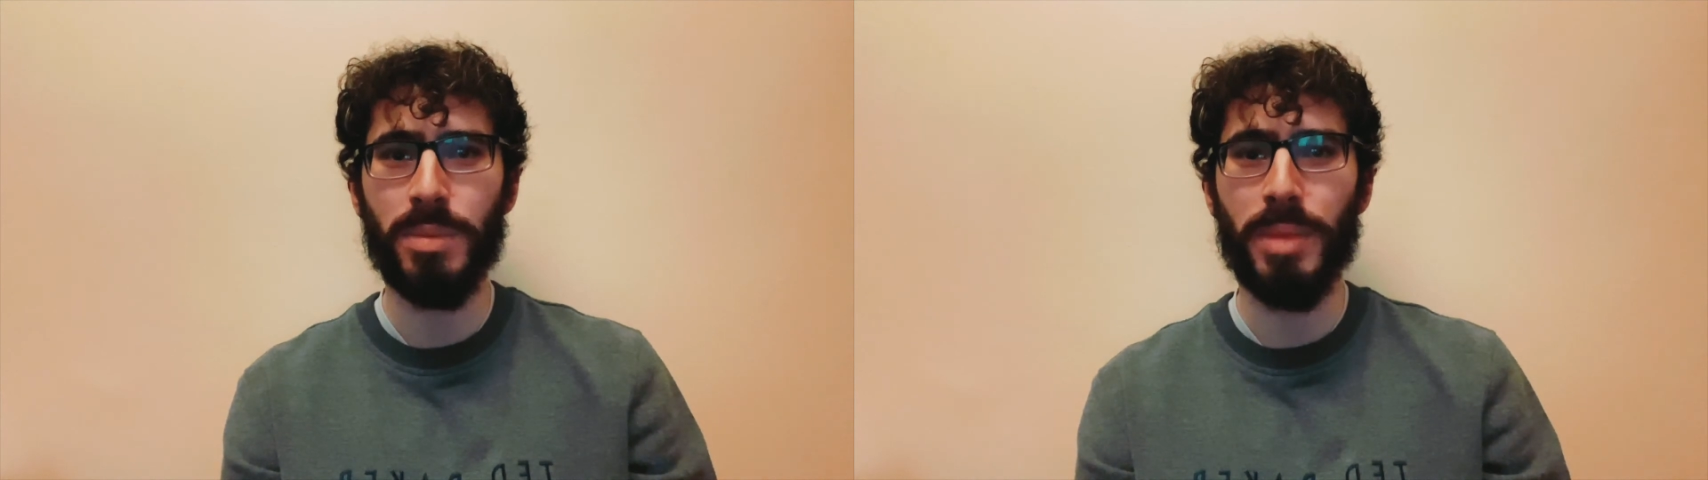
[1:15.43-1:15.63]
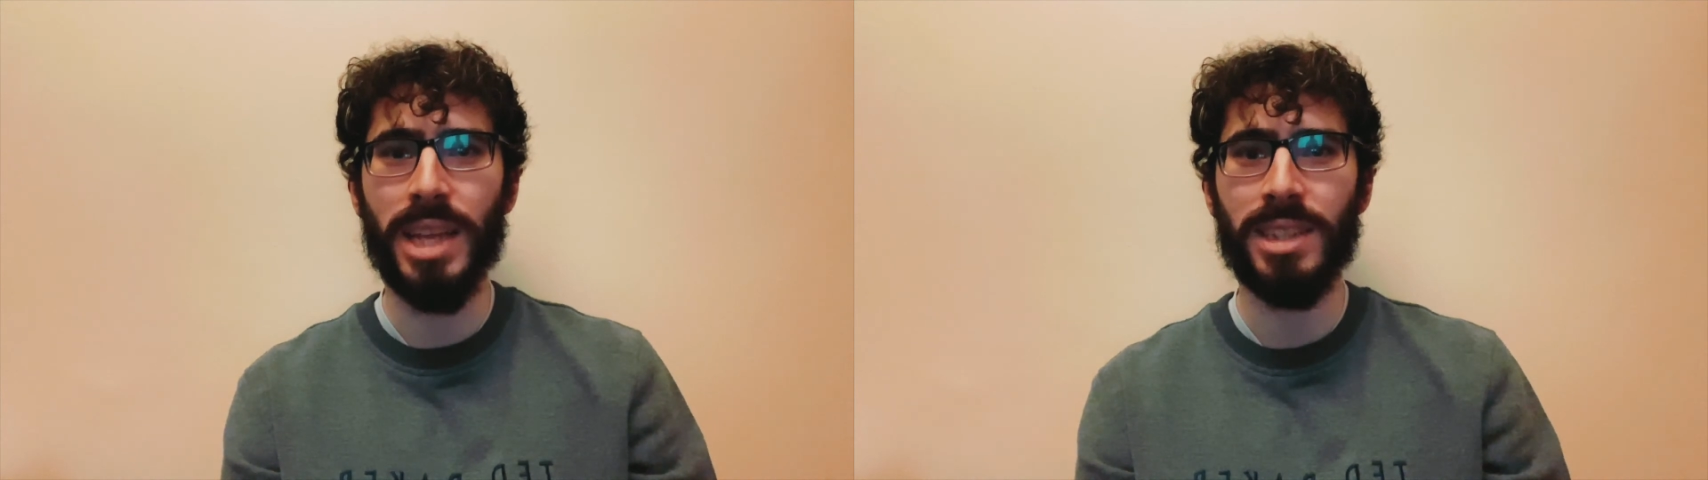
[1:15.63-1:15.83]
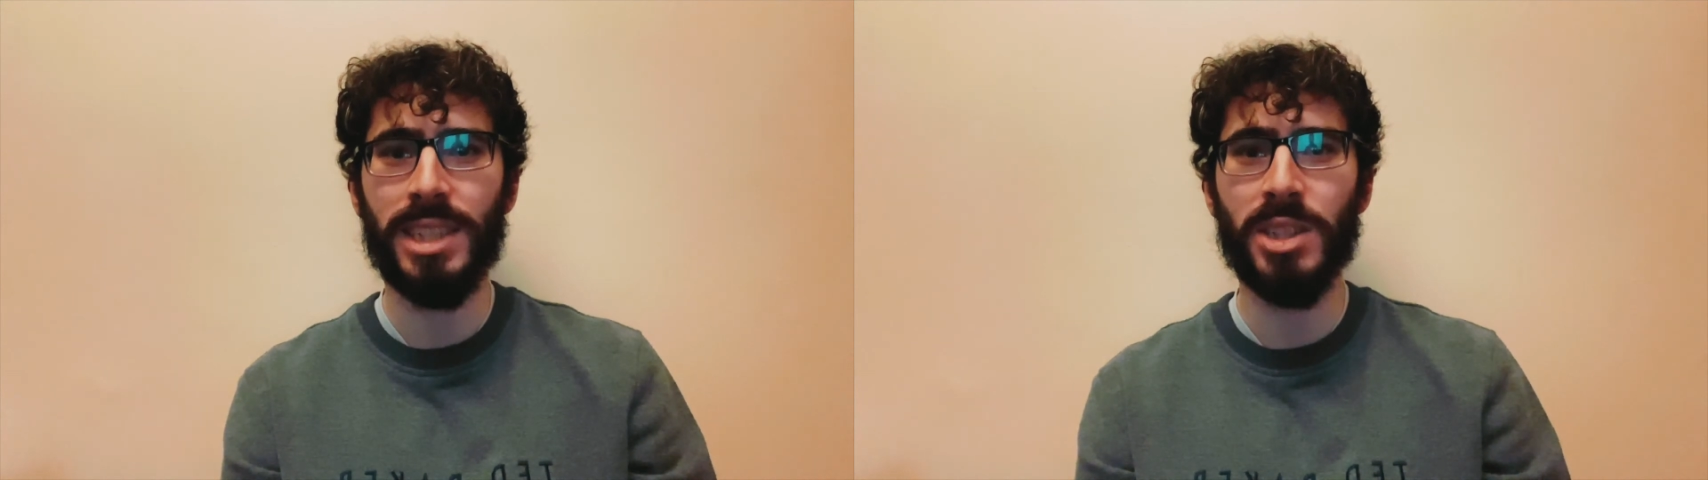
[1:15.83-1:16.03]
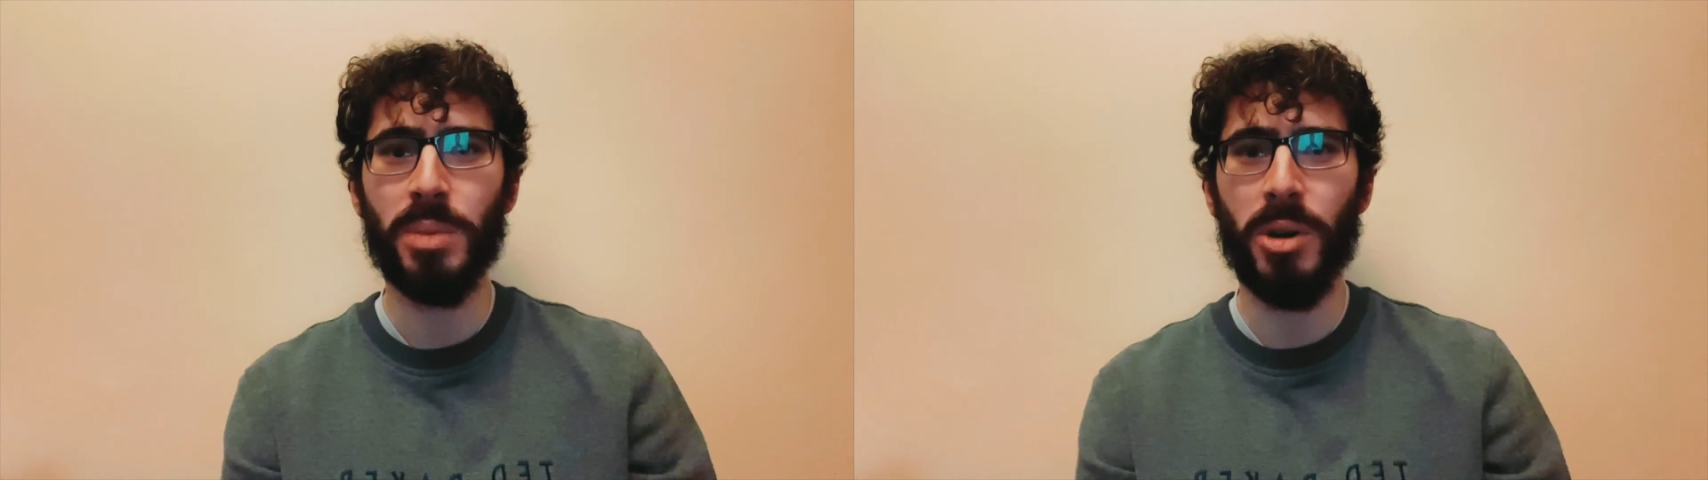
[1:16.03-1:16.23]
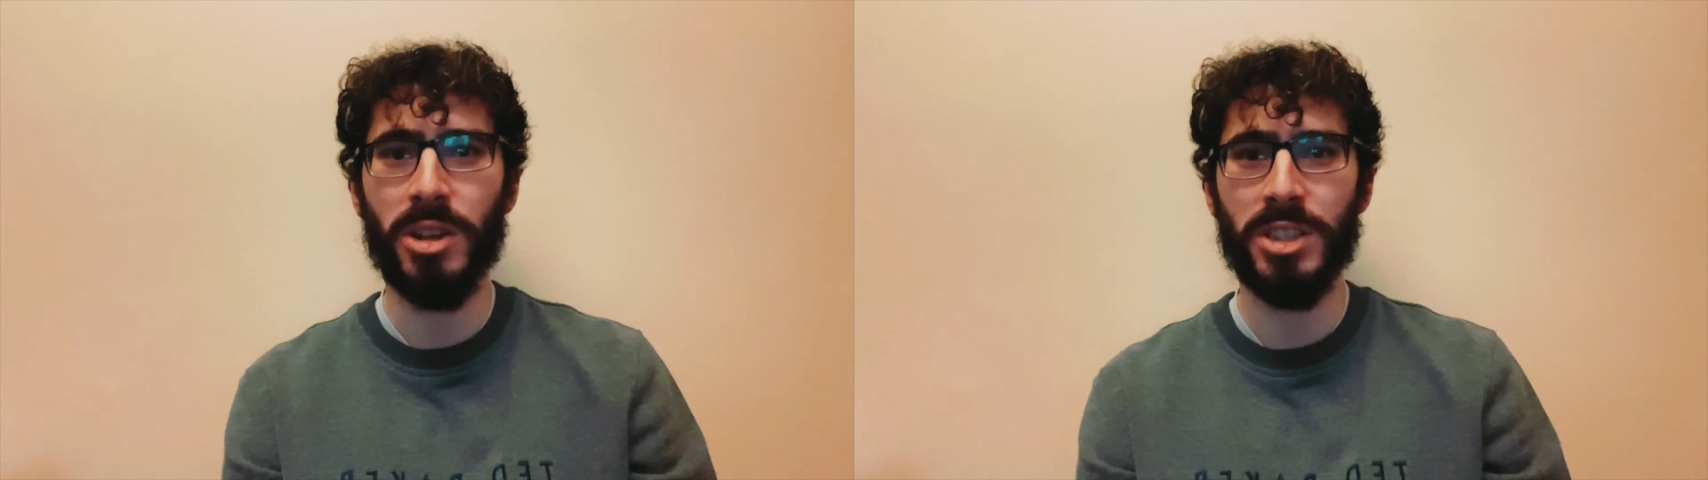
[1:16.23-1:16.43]
math teacher
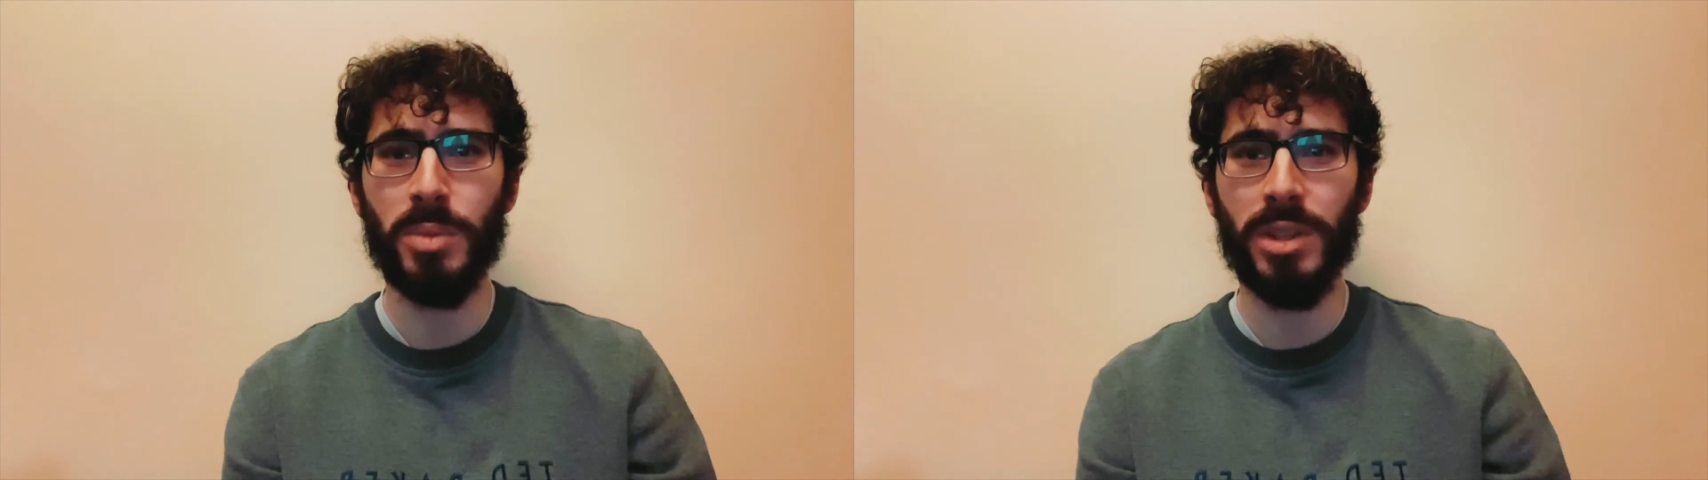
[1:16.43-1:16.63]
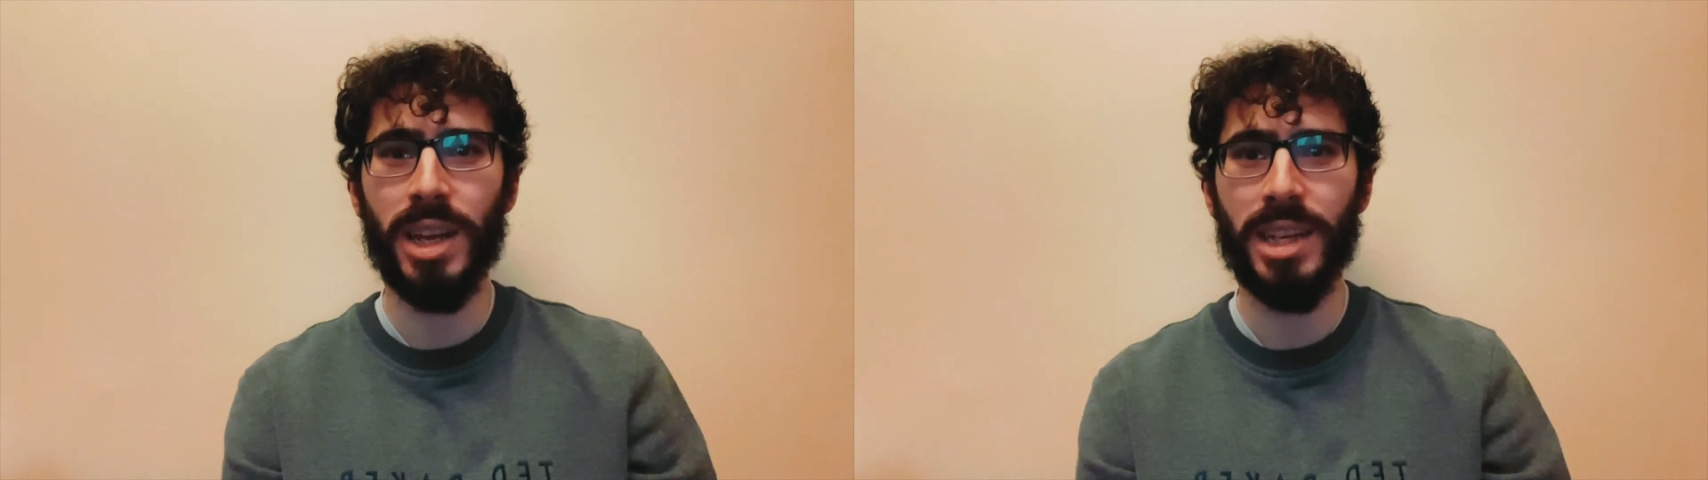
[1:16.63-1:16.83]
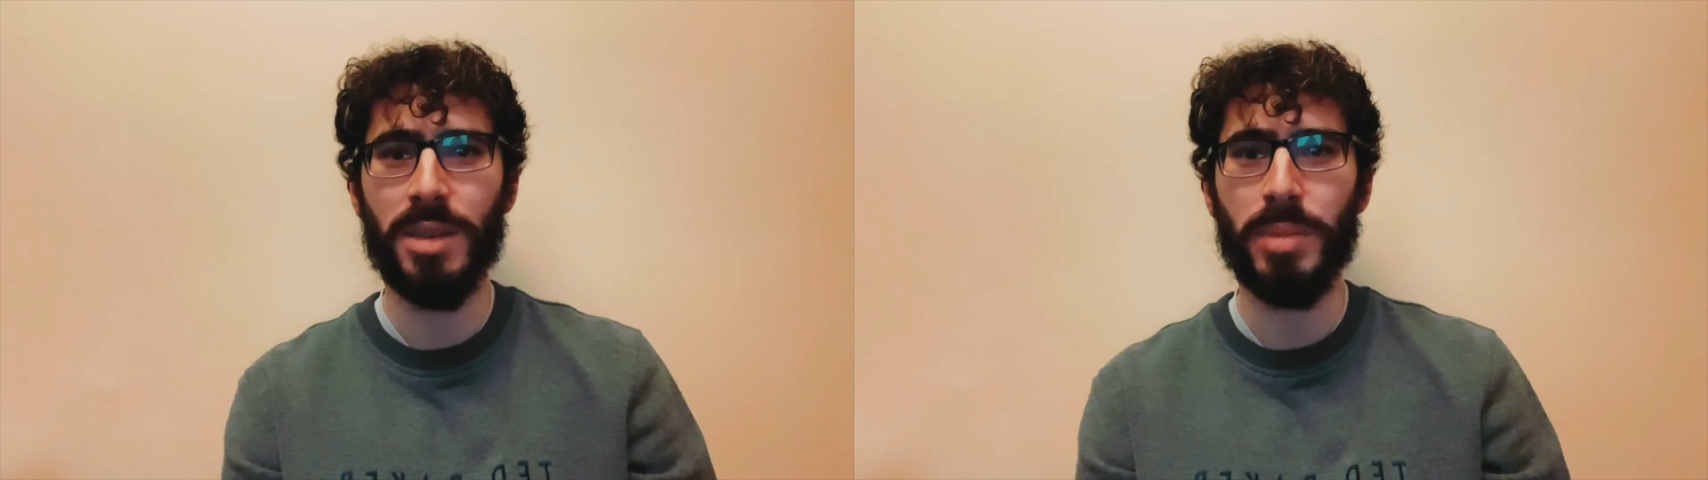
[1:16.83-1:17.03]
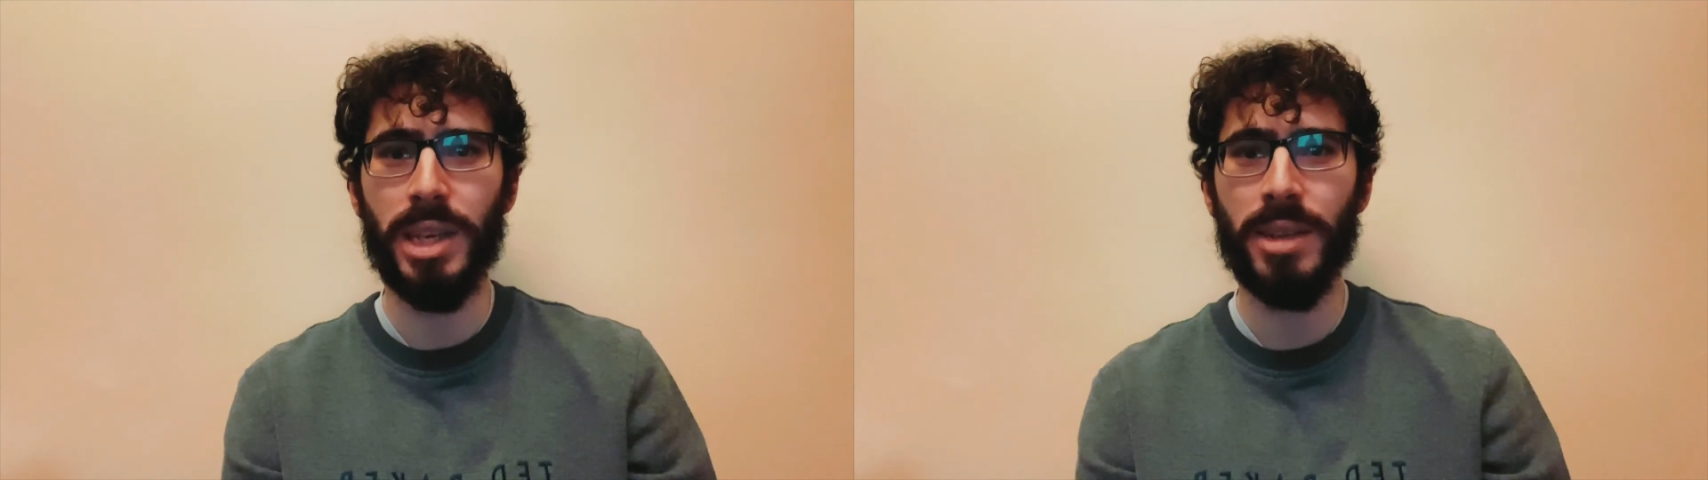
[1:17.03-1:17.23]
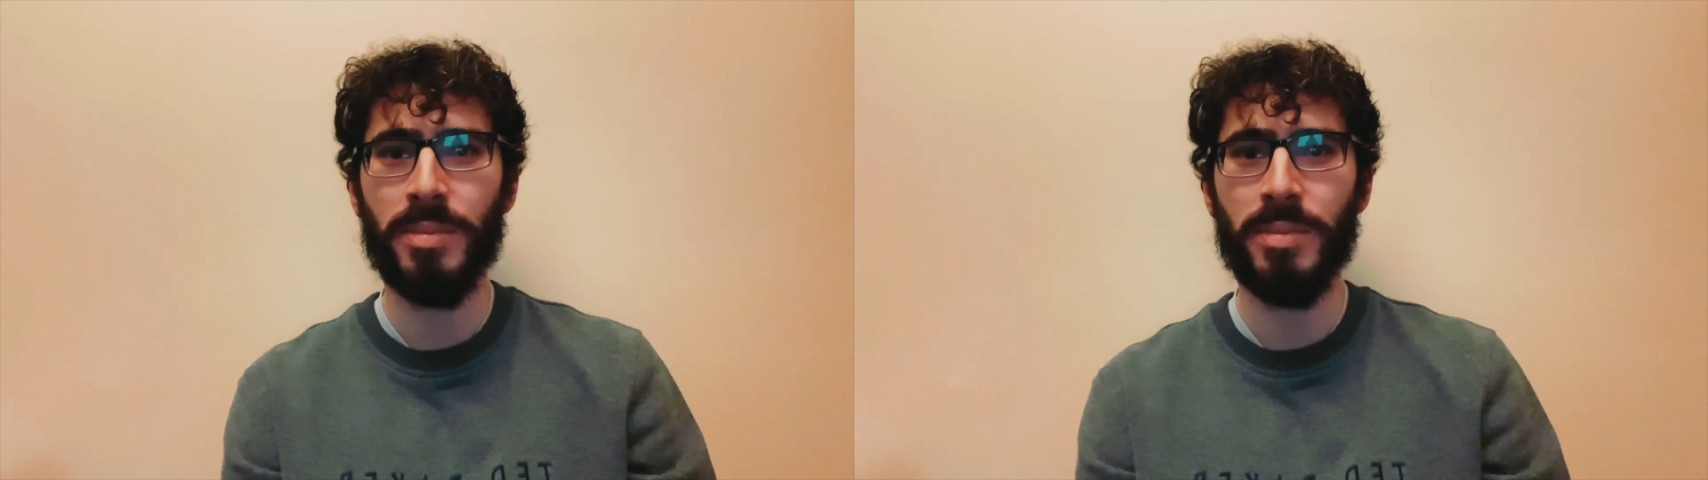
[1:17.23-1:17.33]
possible that I can be.